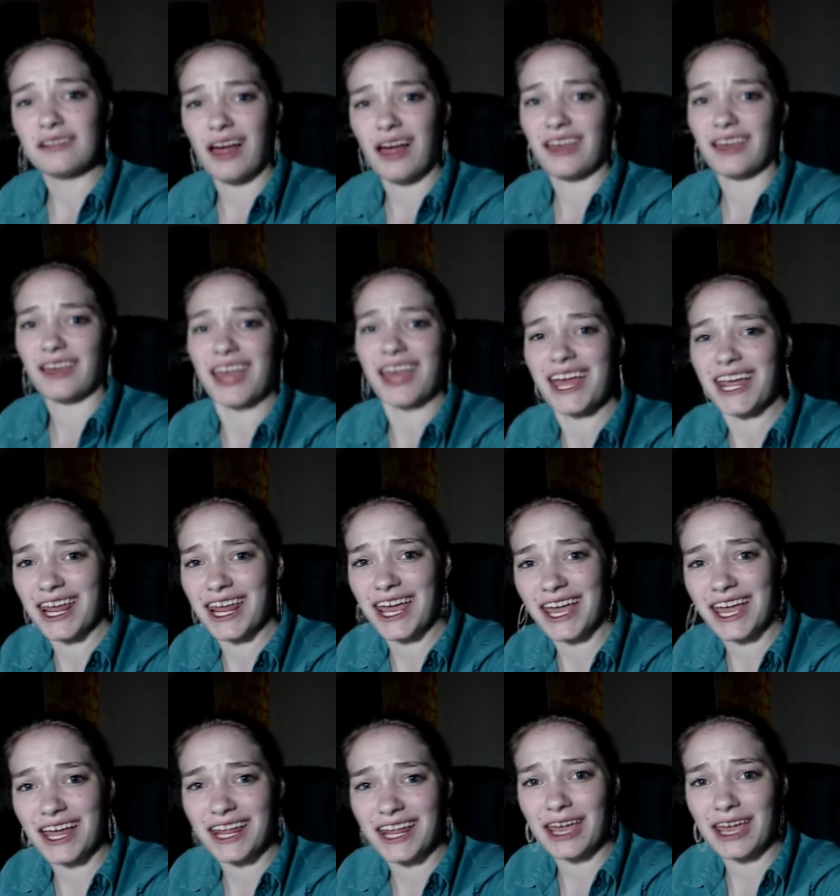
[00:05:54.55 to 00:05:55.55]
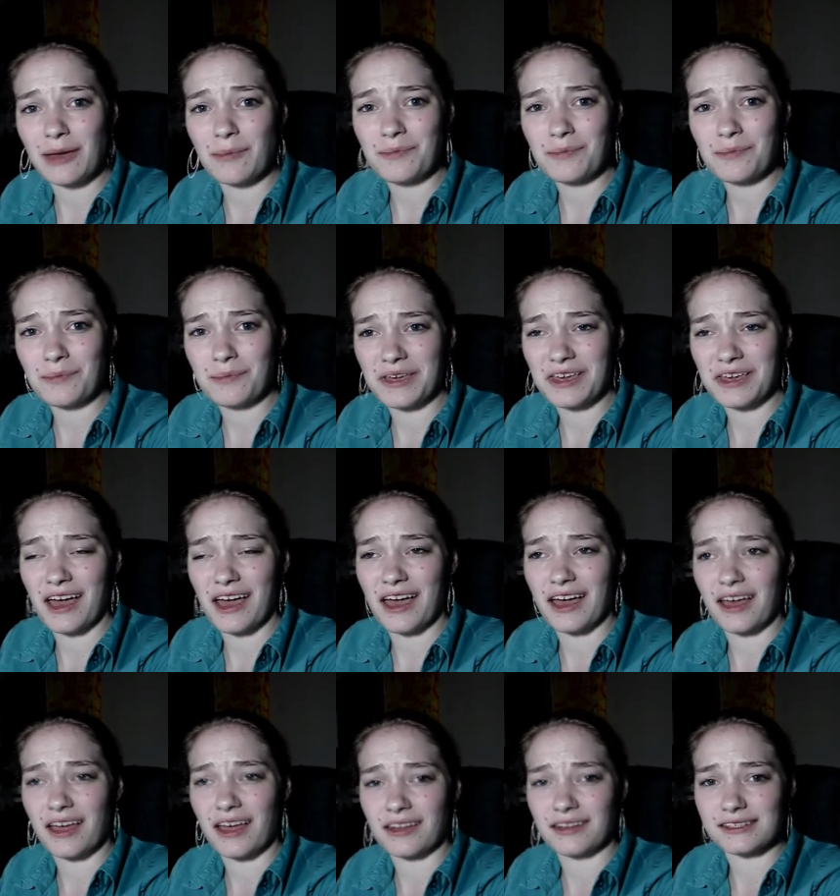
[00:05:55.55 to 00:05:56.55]
like
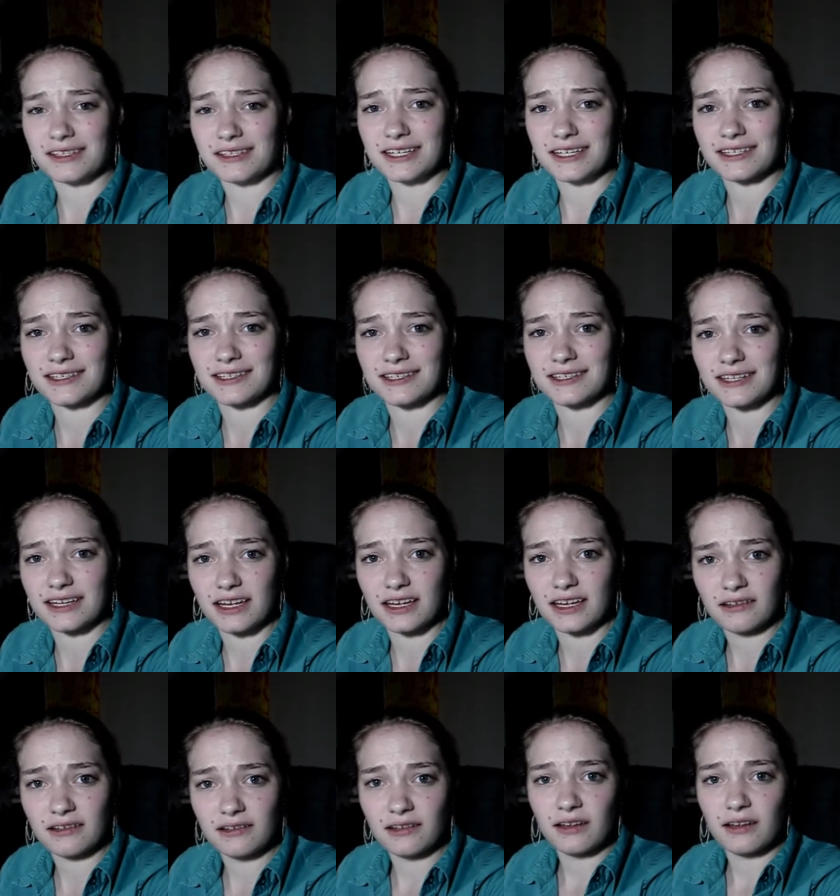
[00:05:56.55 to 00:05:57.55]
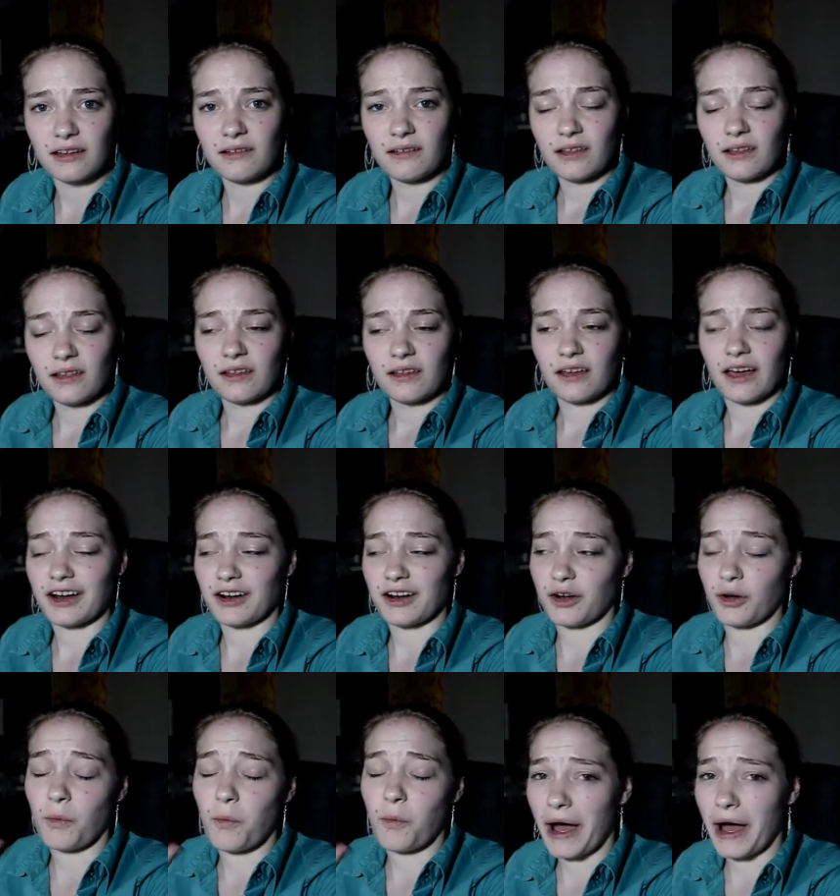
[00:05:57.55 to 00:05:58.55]
NANAPANTZ. I
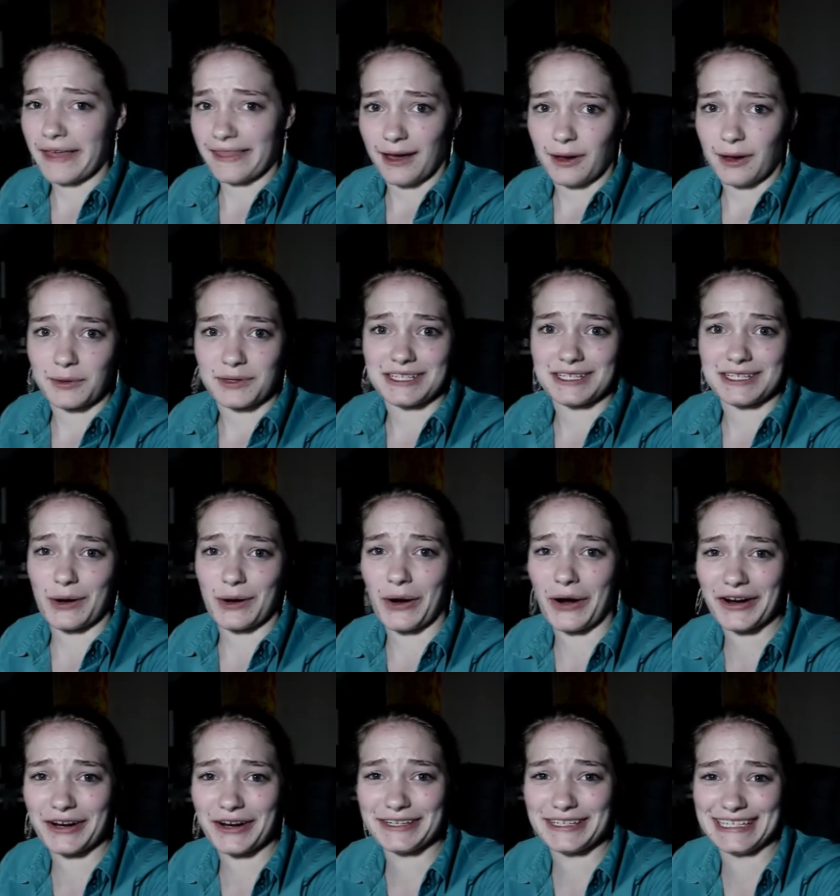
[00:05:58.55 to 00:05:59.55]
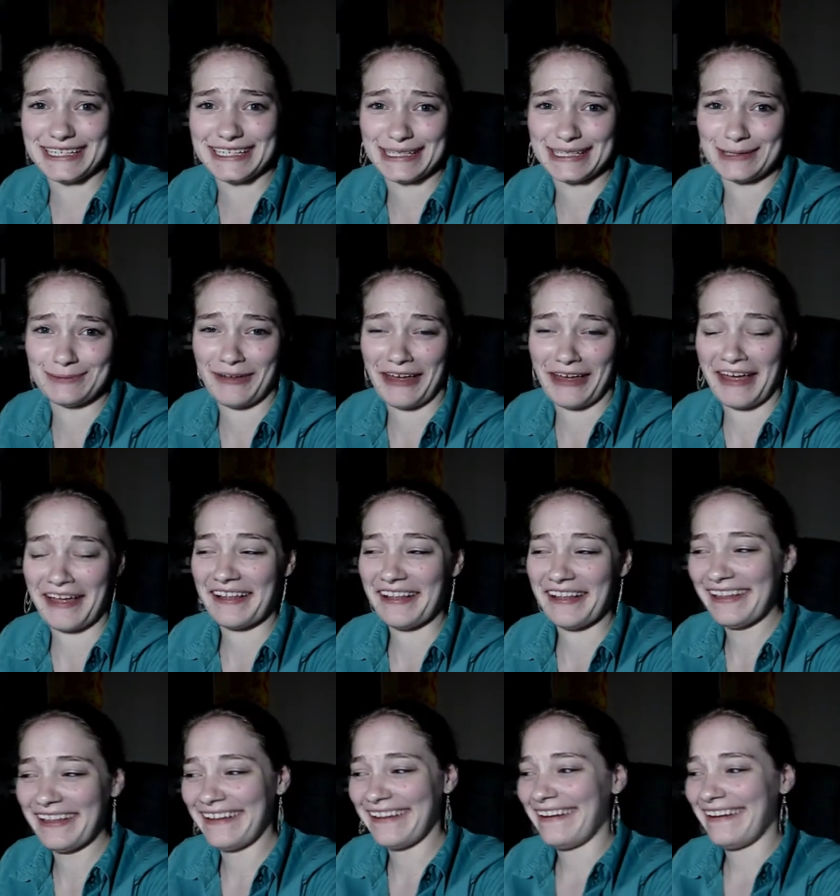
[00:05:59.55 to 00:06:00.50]
don't know why that was so hard to spell.